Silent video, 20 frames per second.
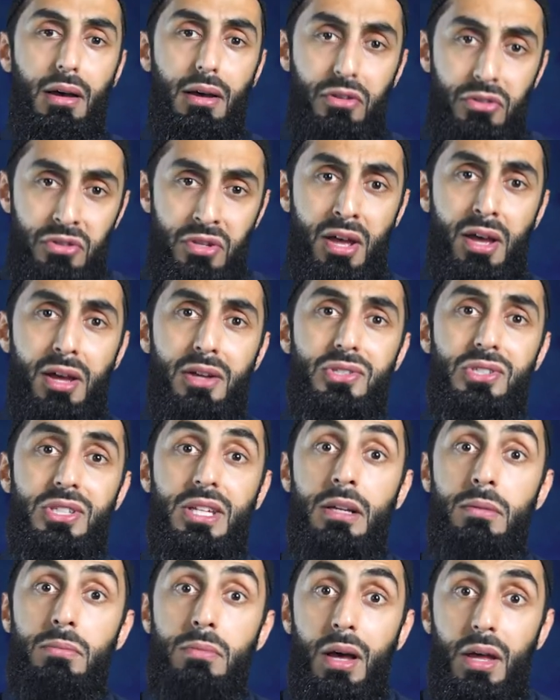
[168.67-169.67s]

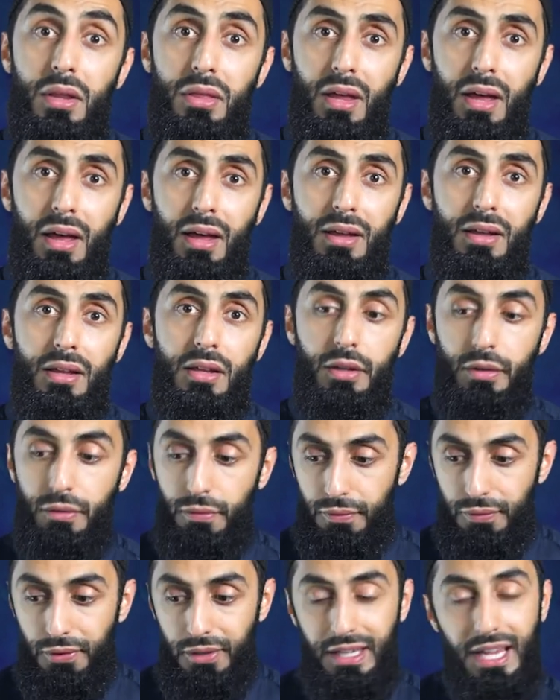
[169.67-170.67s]
nursing mother
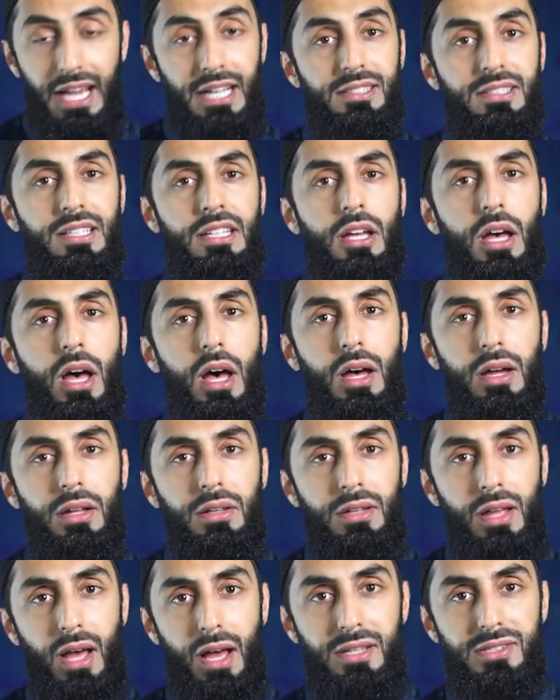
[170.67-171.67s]
forgetting her
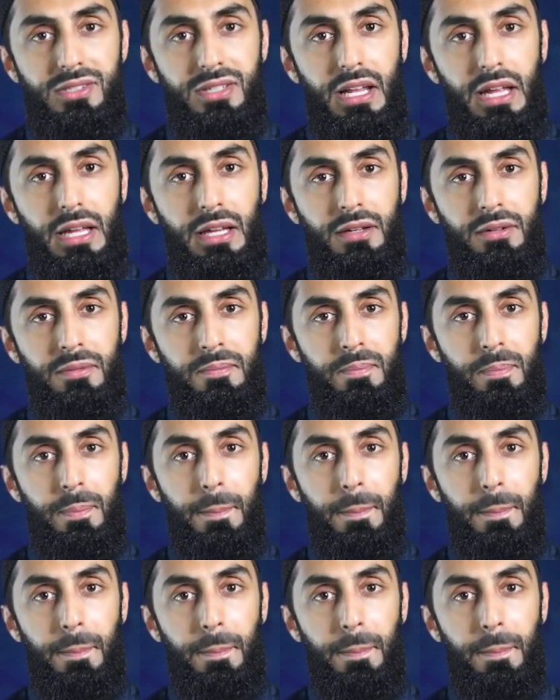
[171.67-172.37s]
nursling.